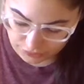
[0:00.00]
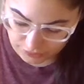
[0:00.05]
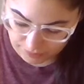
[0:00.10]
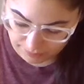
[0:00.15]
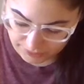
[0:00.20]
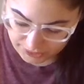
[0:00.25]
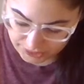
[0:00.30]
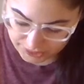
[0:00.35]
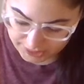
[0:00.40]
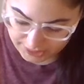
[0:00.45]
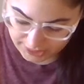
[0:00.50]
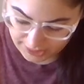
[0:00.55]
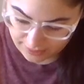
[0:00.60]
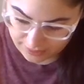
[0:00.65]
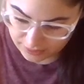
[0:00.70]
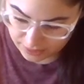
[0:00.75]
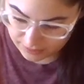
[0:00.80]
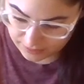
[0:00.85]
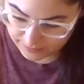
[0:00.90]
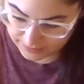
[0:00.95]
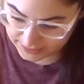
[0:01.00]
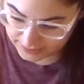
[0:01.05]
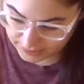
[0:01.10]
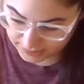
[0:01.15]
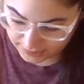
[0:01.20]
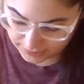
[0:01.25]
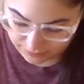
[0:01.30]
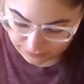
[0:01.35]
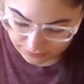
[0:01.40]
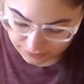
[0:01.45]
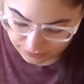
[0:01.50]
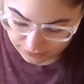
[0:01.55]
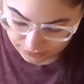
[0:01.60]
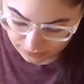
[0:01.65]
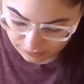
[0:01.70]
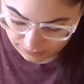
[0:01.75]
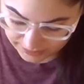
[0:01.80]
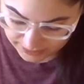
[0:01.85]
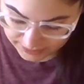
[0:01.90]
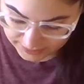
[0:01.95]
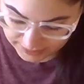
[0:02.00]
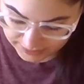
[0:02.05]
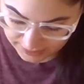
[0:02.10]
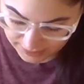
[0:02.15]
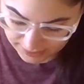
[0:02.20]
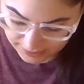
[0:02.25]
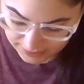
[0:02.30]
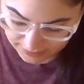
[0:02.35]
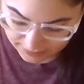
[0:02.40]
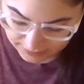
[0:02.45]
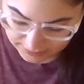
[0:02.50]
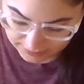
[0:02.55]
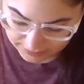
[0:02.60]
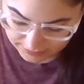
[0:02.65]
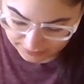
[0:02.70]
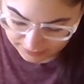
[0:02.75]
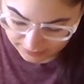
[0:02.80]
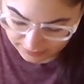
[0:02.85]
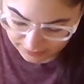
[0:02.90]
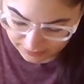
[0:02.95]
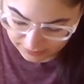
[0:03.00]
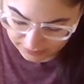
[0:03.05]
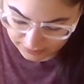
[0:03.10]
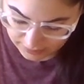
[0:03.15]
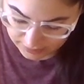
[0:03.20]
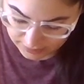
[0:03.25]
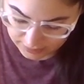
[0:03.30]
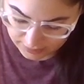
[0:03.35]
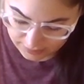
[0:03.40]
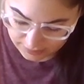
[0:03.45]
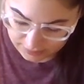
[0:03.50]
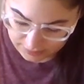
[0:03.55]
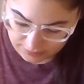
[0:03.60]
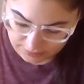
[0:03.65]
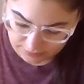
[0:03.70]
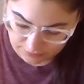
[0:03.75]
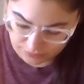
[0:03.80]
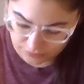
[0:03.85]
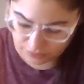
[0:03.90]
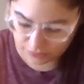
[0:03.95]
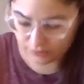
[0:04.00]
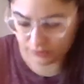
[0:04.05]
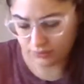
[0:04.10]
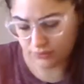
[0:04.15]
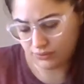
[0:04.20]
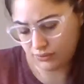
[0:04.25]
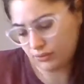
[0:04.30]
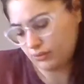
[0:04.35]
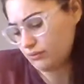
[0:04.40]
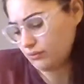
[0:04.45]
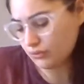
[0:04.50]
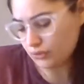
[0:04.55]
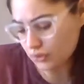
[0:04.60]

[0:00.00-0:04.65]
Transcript: numbers together because that equals the total amount of sides. So